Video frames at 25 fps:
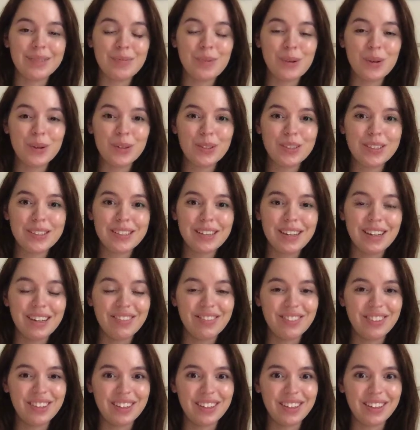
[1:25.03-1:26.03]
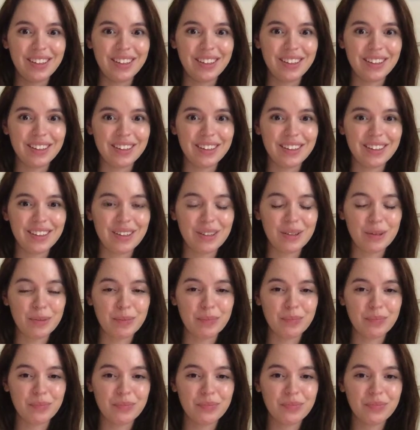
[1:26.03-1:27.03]
most of the
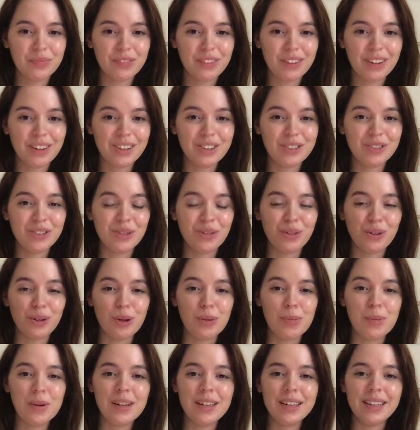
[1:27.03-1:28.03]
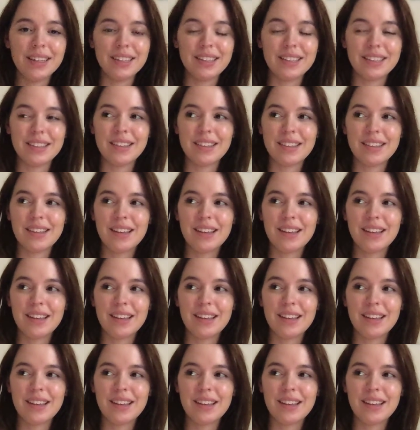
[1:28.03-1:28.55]
country of Cuba is